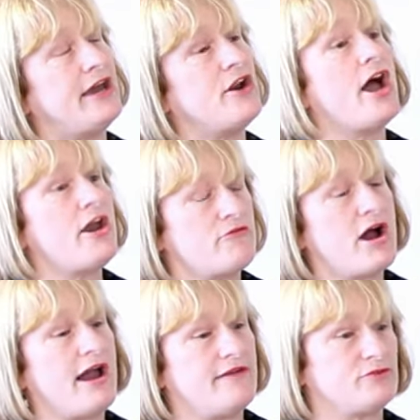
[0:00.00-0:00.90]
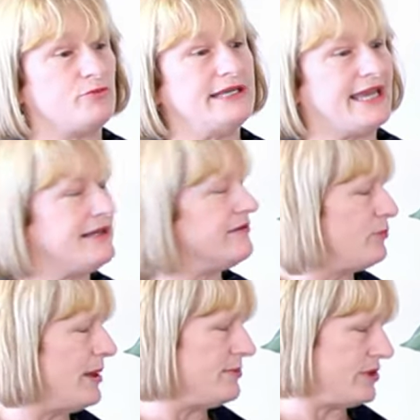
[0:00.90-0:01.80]
And I arrived the weekend of the
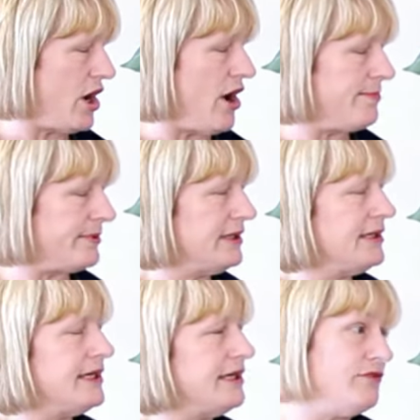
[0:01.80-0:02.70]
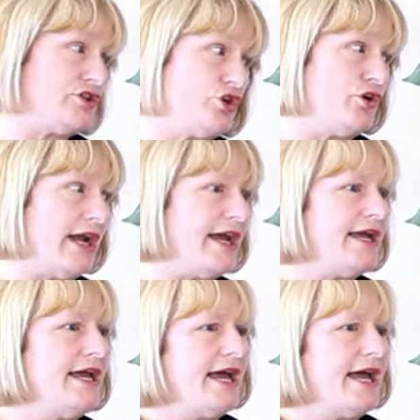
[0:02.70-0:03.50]
Melbourne Cup in Victoria,